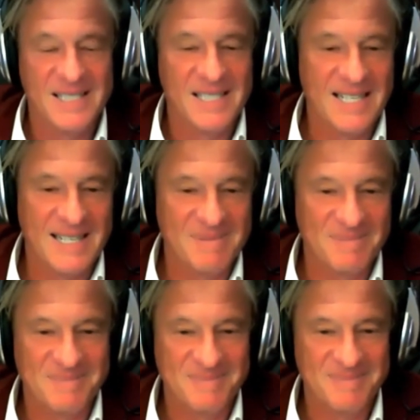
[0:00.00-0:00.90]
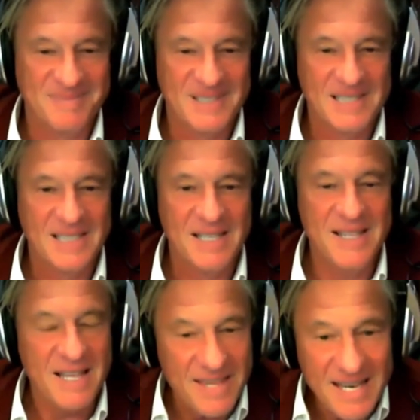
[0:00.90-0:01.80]
Um,
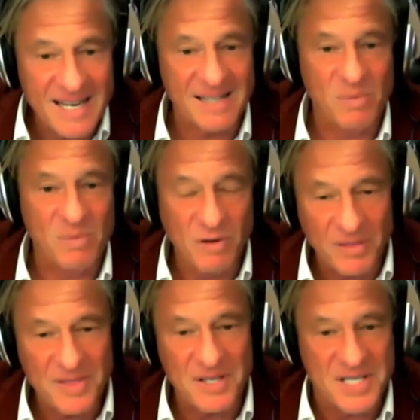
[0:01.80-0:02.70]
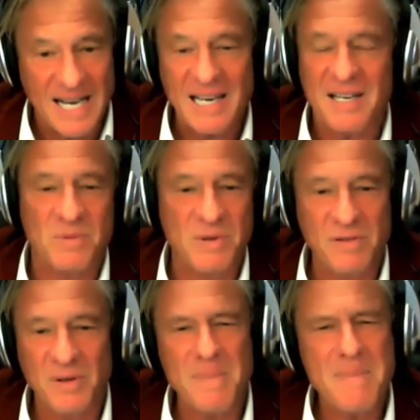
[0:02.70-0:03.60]
they're there. We've got the talent. We've
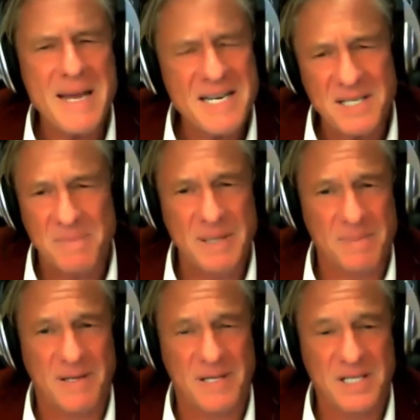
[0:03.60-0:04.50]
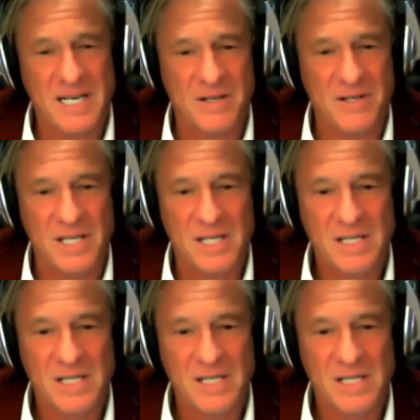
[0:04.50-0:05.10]
got amazing people in this country.